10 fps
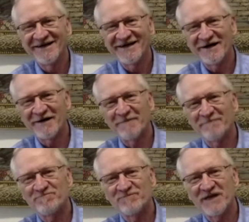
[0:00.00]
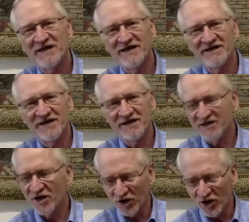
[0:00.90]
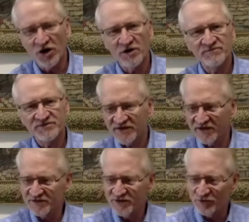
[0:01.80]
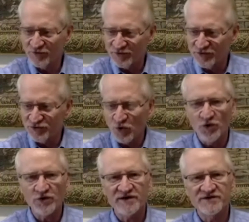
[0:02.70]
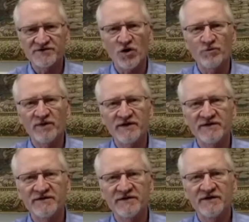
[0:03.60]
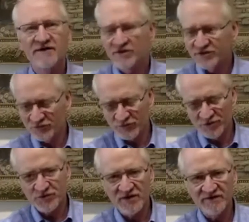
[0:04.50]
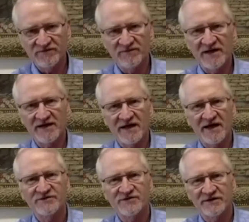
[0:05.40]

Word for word: um, it, it alarms until the door is opened to retrieve the medication.